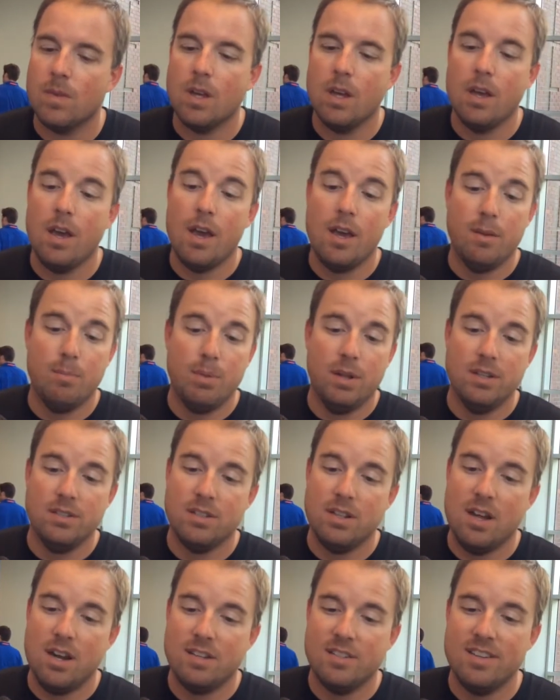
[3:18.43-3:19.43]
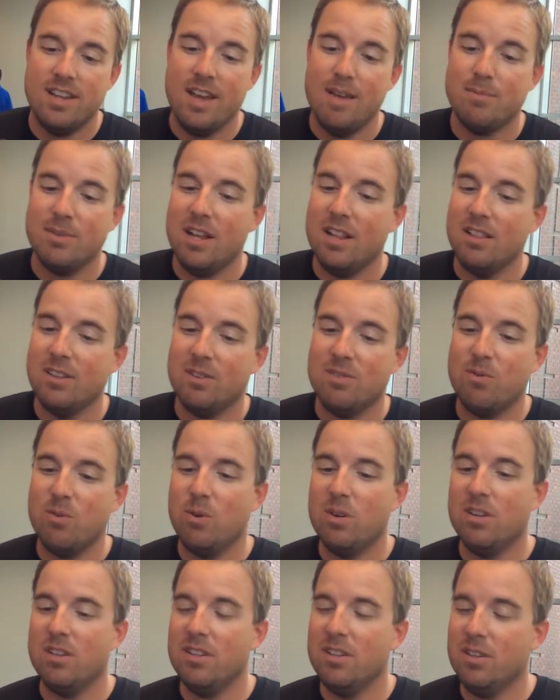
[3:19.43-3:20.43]
Yeah, he plays a lot of snaps. I look
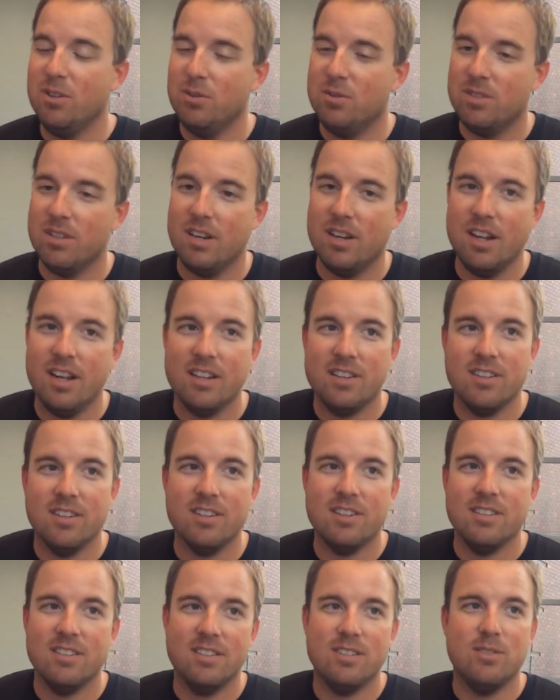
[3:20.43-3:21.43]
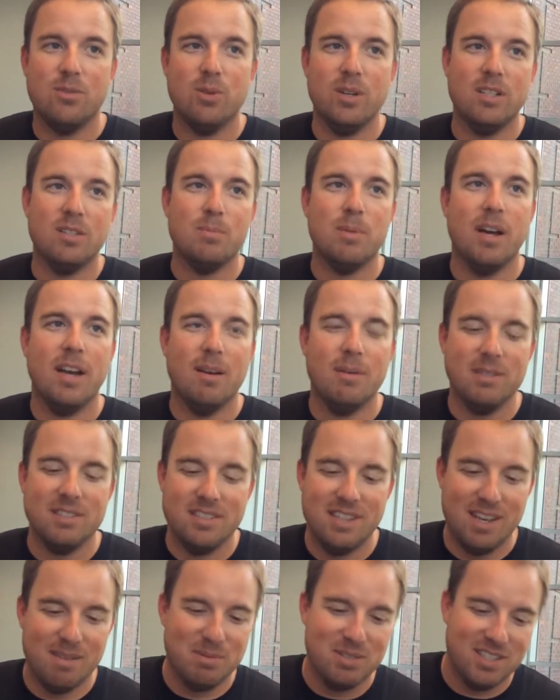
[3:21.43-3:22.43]
forward to you sending out your tweets about how many
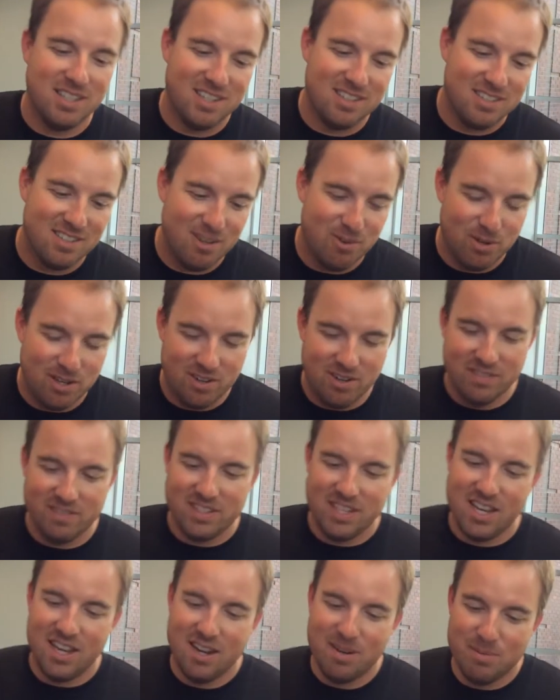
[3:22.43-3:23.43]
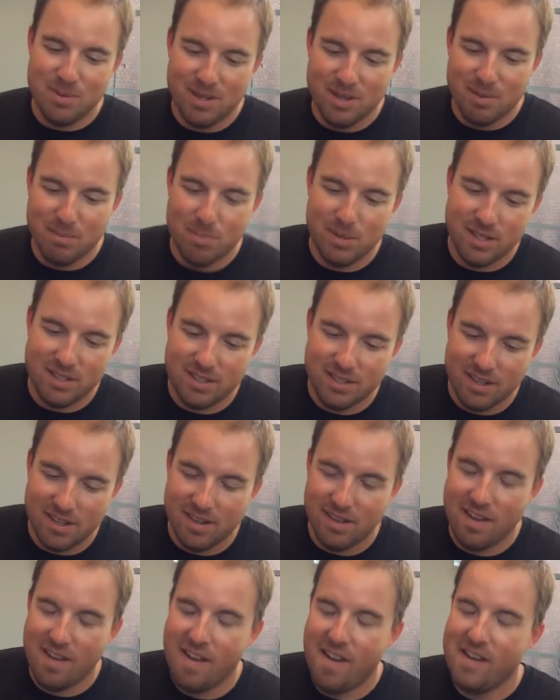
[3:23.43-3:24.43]
snaps he gets. That way I don't have to turn them up. But,
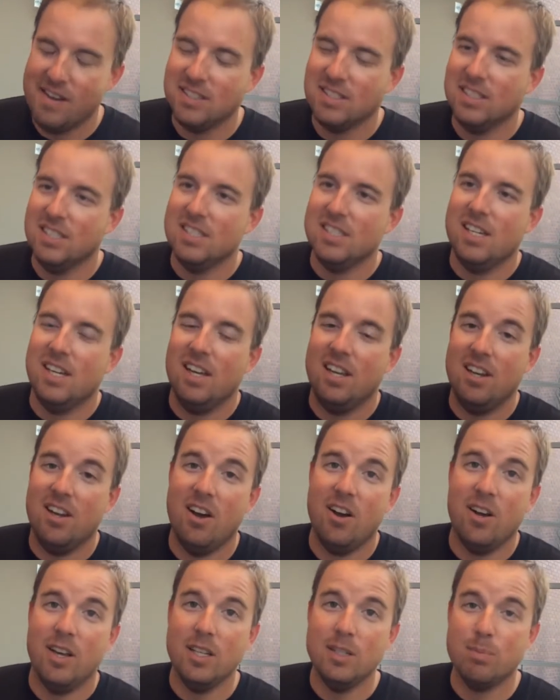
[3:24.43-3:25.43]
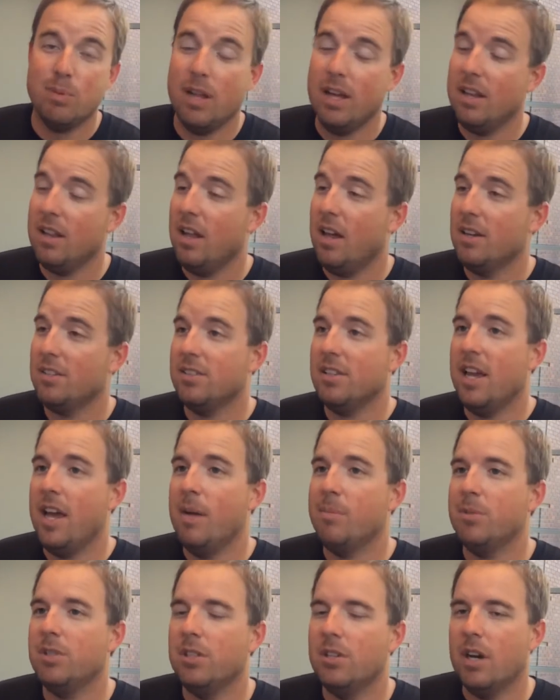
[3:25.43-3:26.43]
no, he's playing a lot of
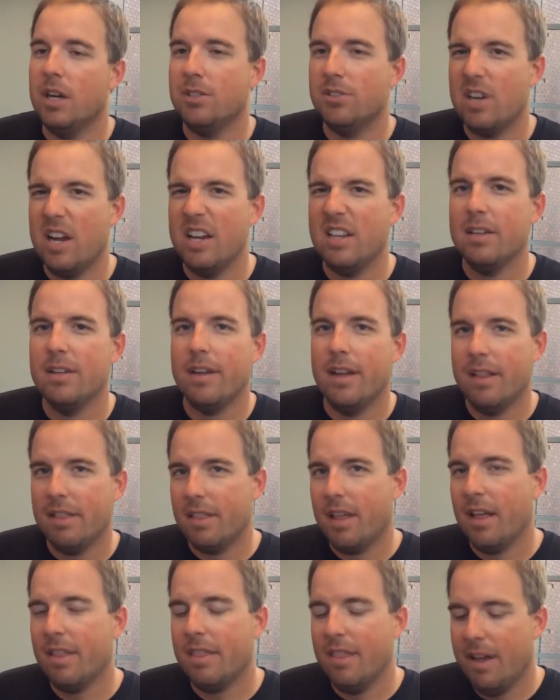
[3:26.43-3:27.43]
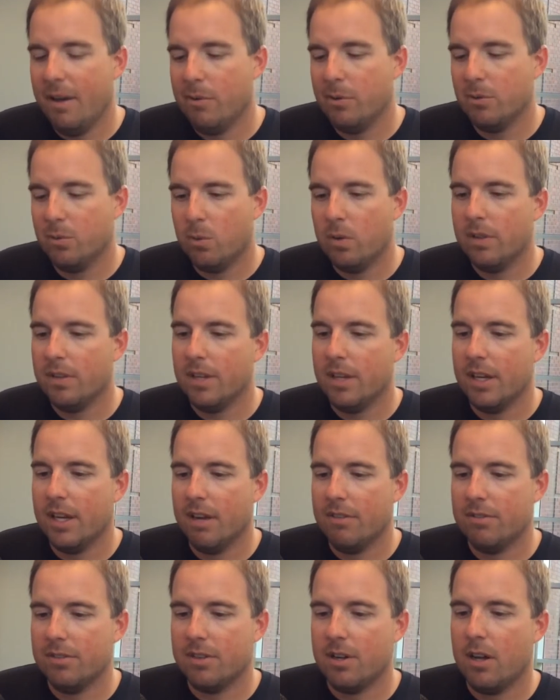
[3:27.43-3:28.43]
snaps. You know, I tried to that was one thing
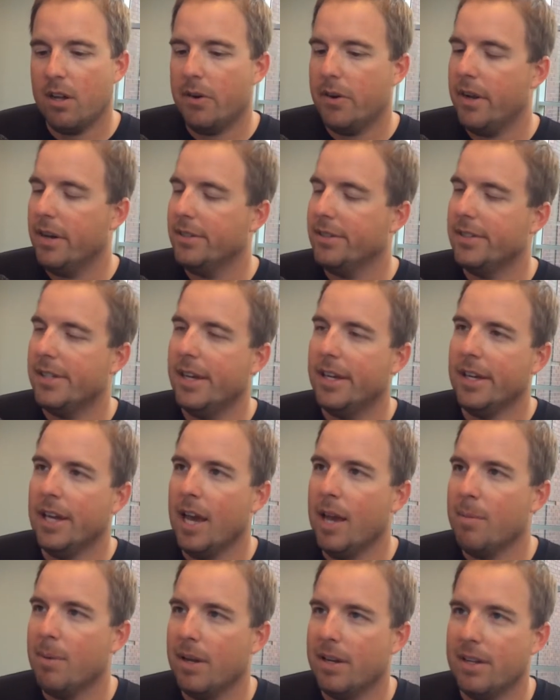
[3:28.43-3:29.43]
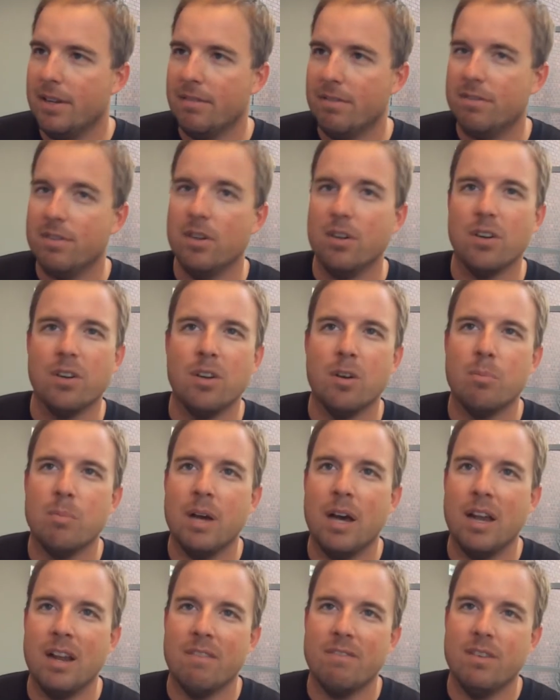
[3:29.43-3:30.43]
after the Colorado State game I didn't feel good
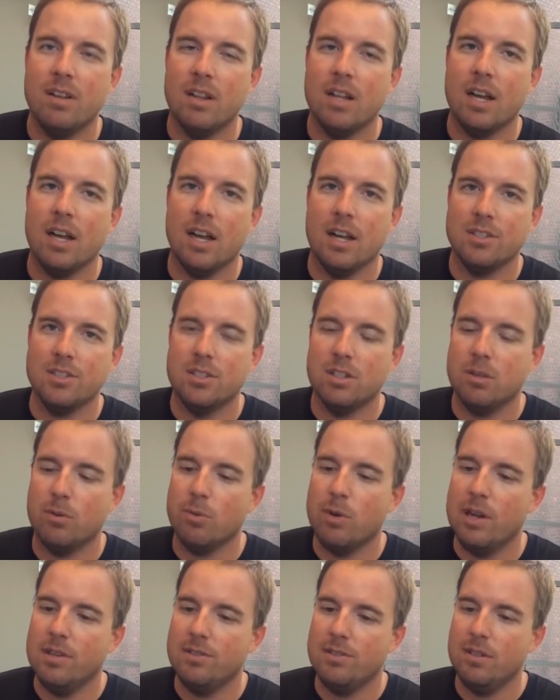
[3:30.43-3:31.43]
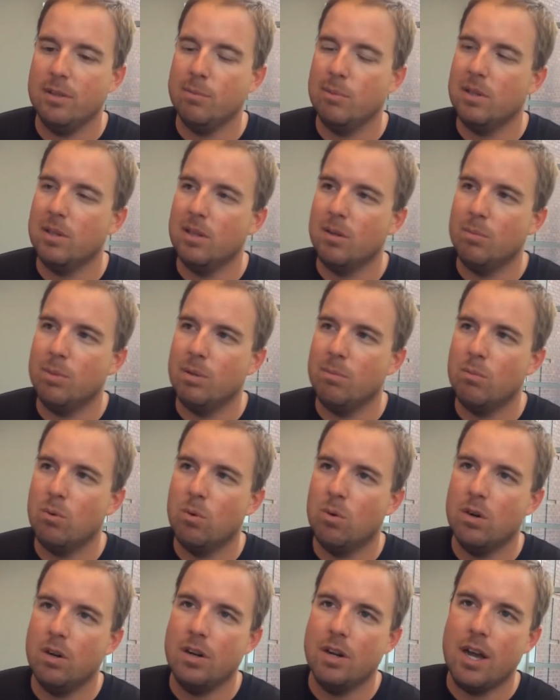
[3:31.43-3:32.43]
about. I felt like I should have rested him a little bit
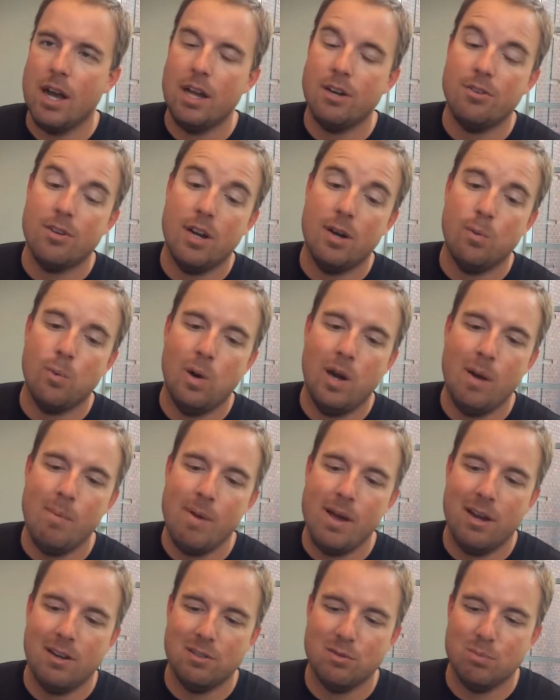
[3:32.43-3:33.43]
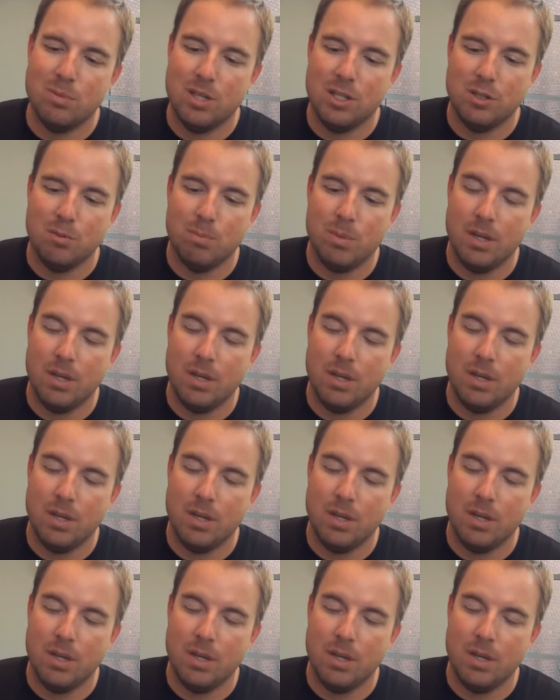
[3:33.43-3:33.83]
more and not try to wear him out as much.